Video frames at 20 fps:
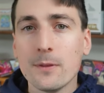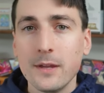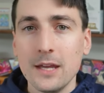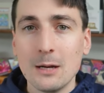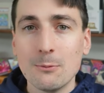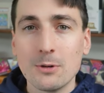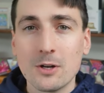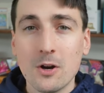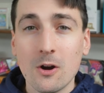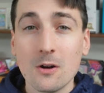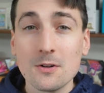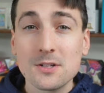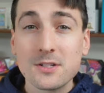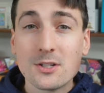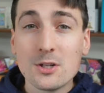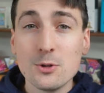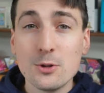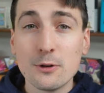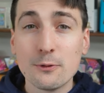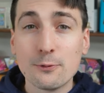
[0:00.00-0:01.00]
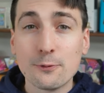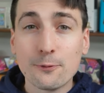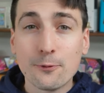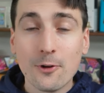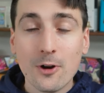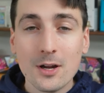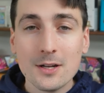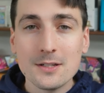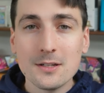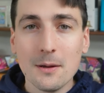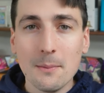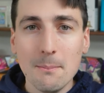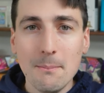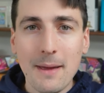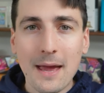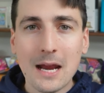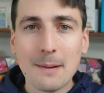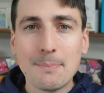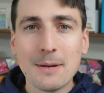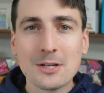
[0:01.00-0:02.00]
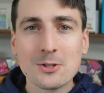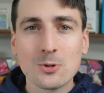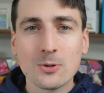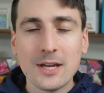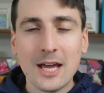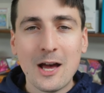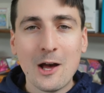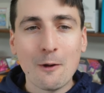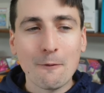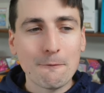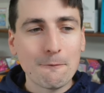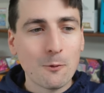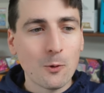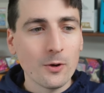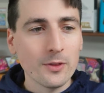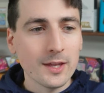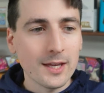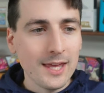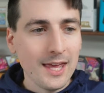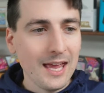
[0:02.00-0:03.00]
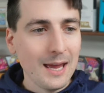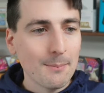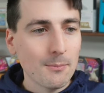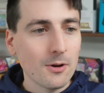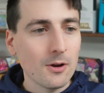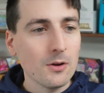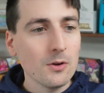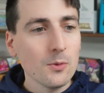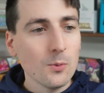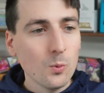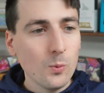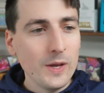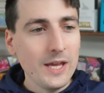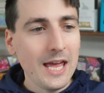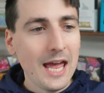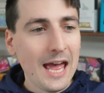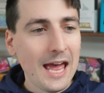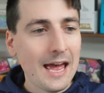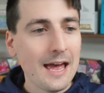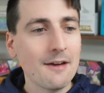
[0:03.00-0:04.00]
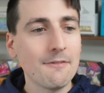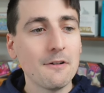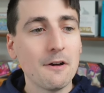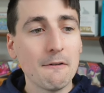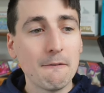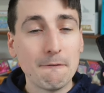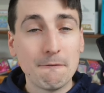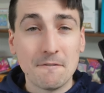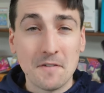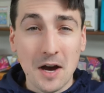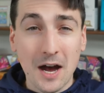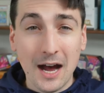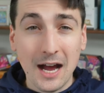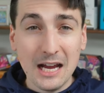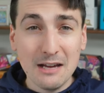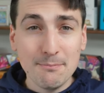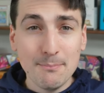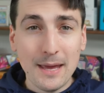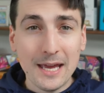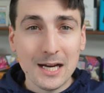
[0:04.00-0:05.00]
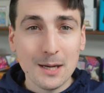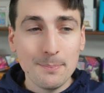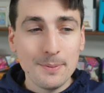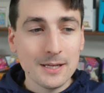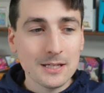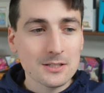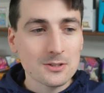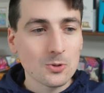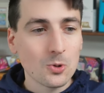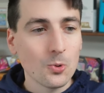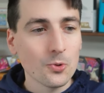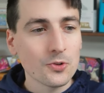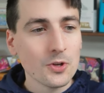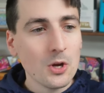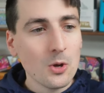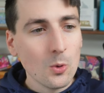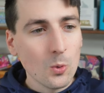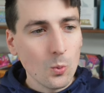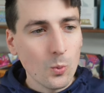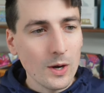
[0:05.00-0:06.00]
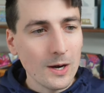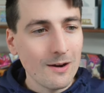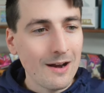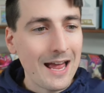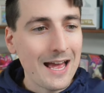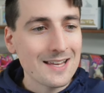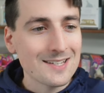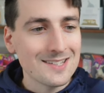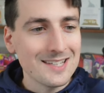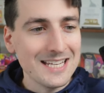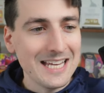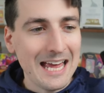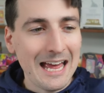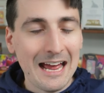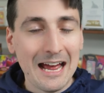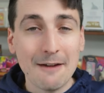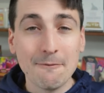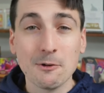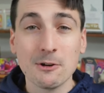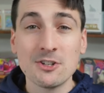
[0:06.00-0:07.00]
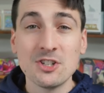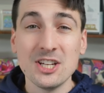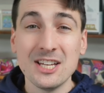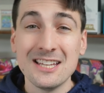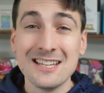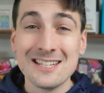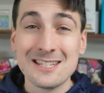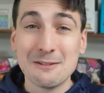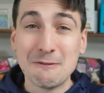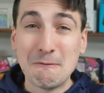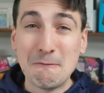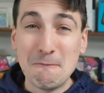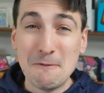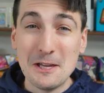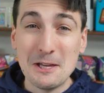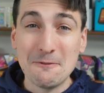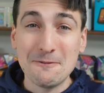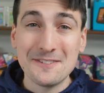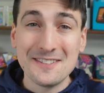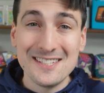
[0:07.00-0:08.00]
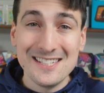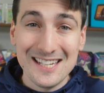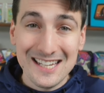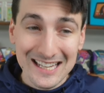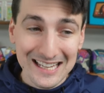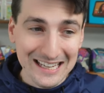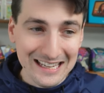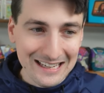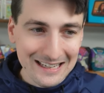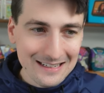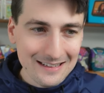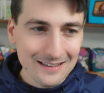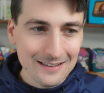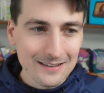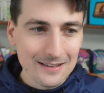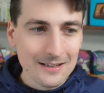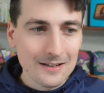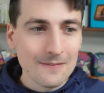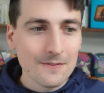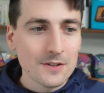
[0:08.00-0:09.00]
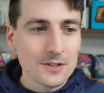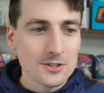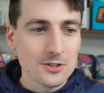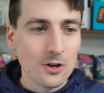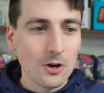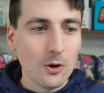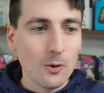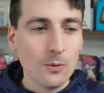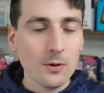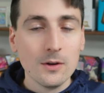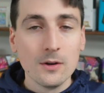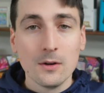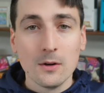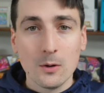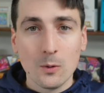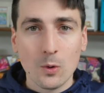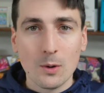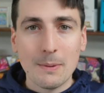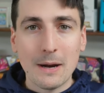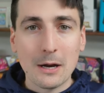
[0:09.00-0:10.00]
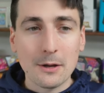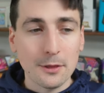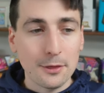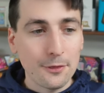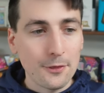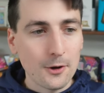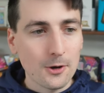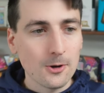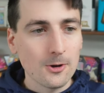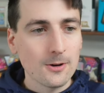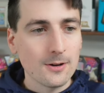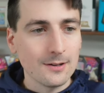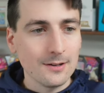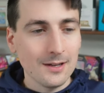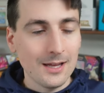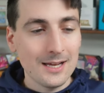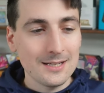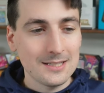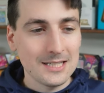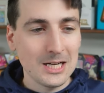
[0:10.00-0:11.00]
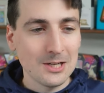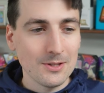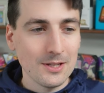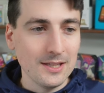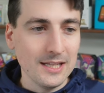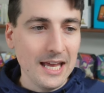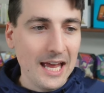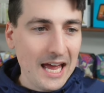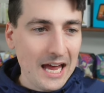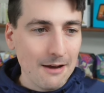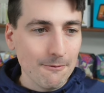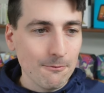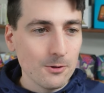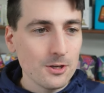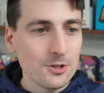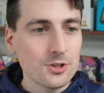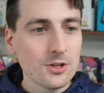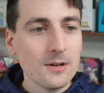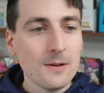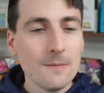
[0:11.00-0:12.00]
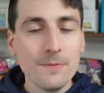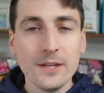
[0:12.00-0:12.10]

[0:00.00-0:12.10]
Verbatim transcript: In regards to the front megapixel count for the camera, we have five megapixels, whereas the average is 15. So we're about a third less there than the average.